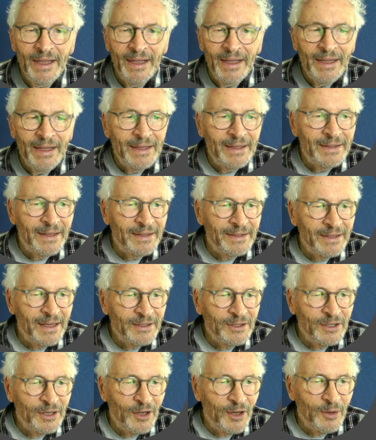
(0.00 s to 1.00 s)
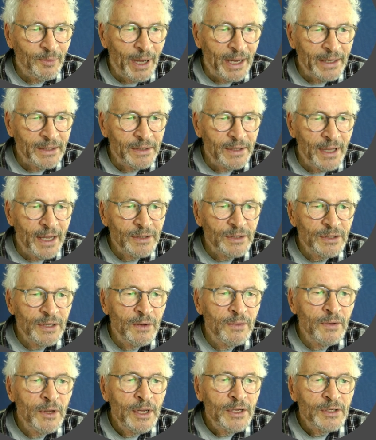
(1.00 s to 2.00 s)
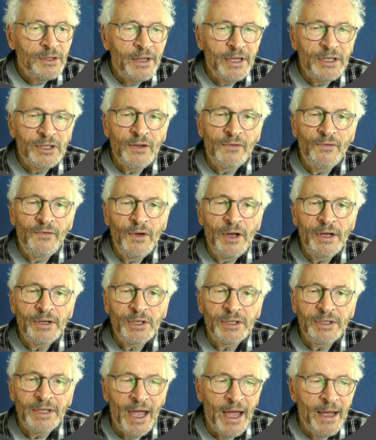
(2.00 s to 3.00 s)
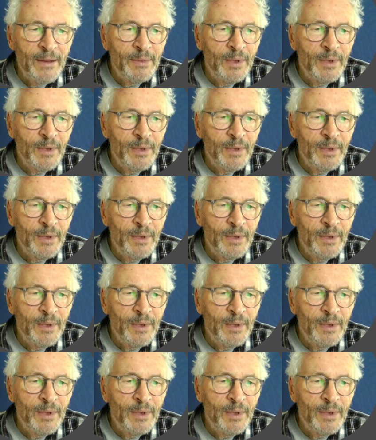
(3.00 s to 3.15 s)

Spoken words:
Let's actually go back to that. So that's the first step,